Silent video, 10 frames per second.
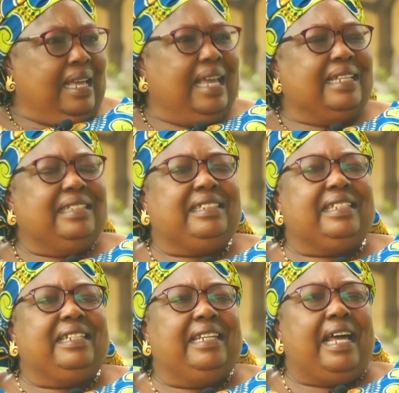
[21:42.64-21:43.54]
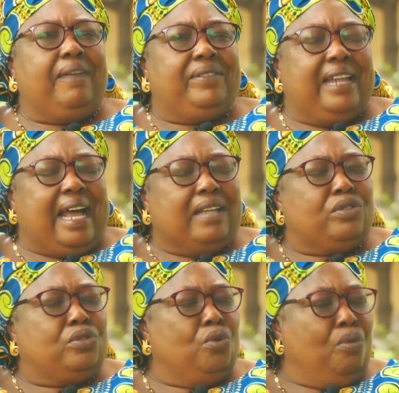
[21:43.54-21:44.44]
And she loved us
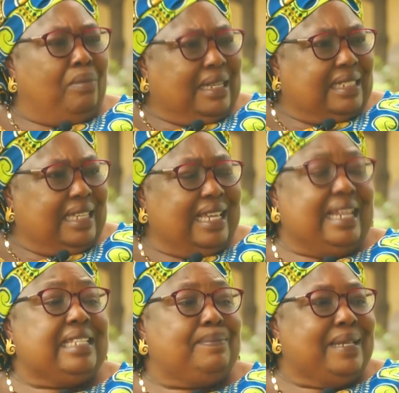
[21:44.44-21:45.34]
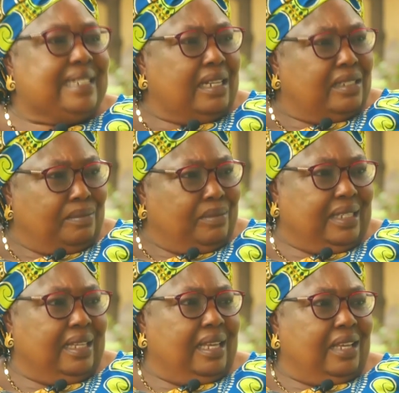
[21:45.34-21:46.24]
so much, and especially
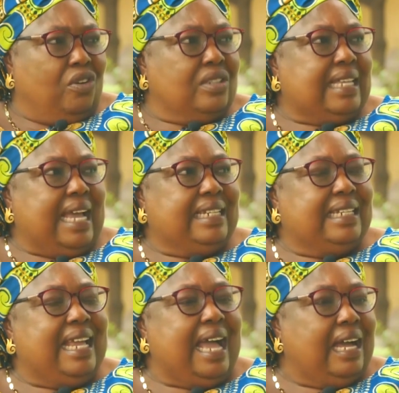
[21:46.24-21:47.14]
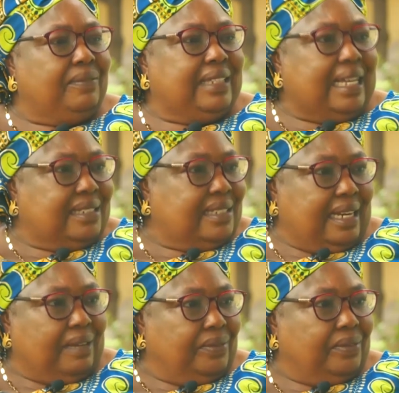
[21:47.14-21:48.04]
me, because I didn't have that
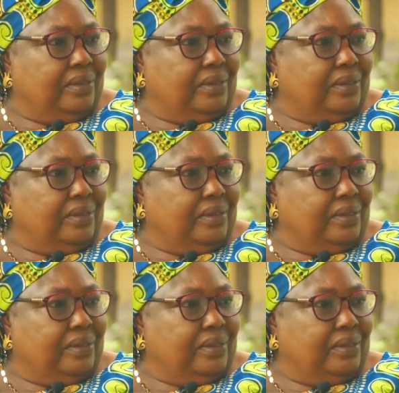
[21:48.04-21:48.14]
love.